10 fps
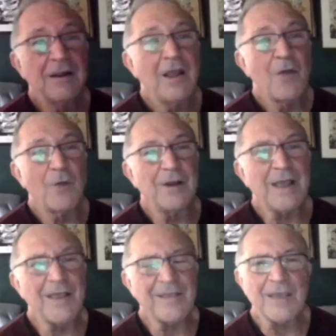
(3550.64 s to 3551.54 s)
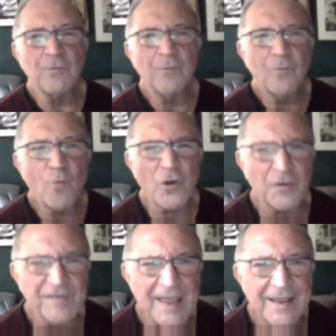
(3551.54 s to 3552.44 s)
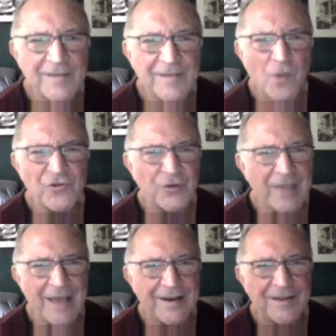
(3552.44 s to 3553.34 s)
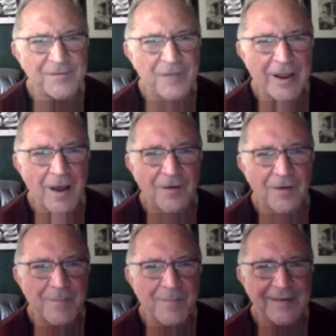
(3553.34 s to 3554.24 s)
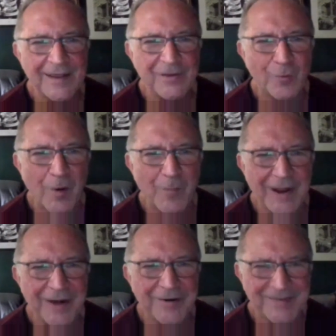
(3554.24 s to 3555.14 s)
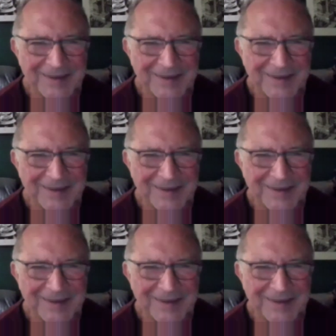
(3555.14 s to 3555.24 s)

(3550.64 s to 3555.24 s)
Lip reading: Well, what you're saying is once you get in, it's very hard to maintain your popularity.